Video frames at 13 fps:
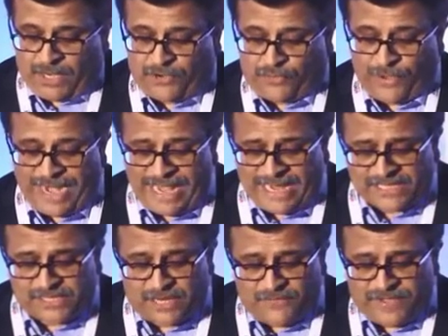Training and
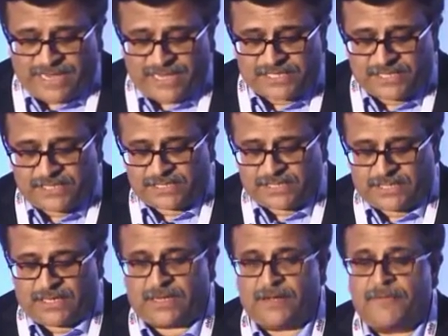certifications
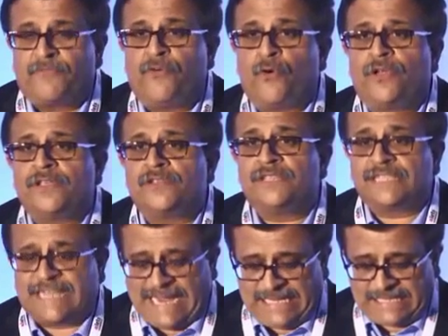uh, focus on
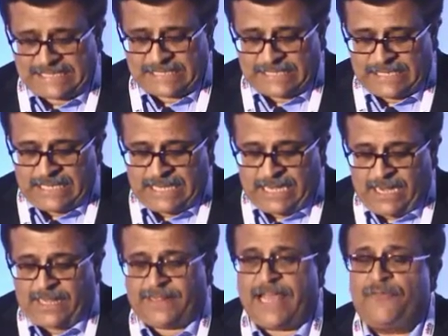skills,
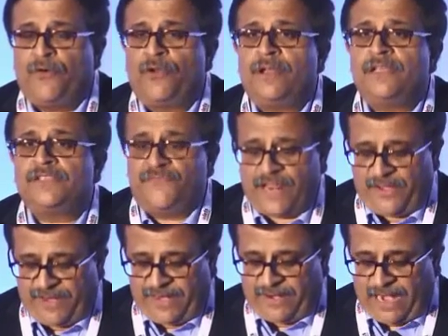therefore is very,
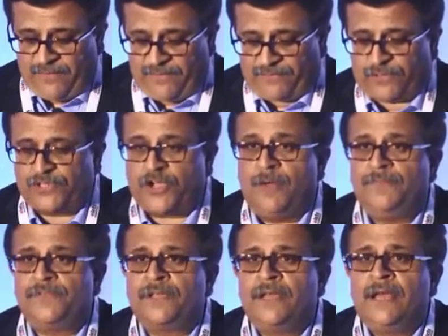very relevant for
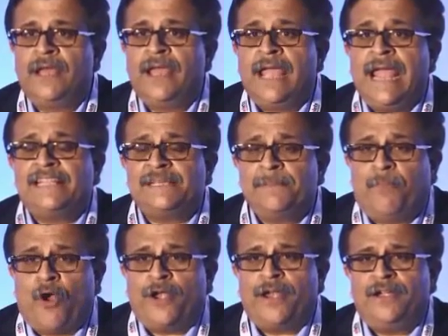jobs it is
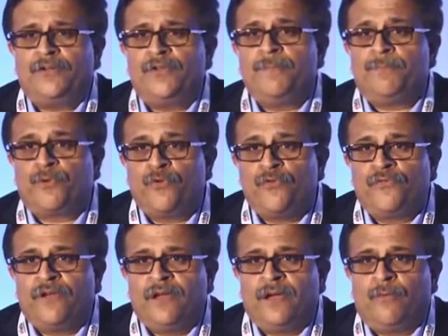important to improve
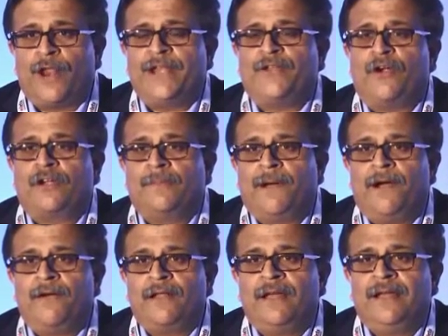what I talked
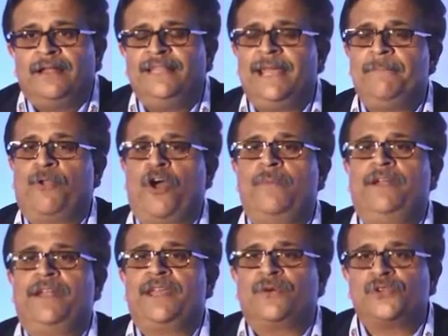about, the
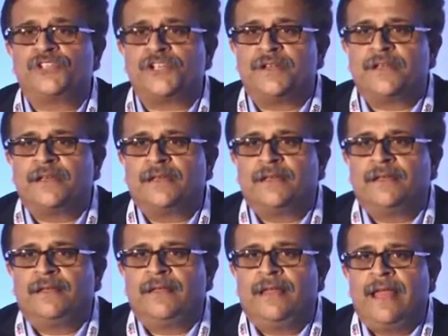employability quotient.
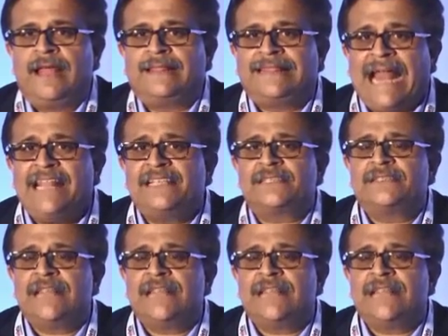That is,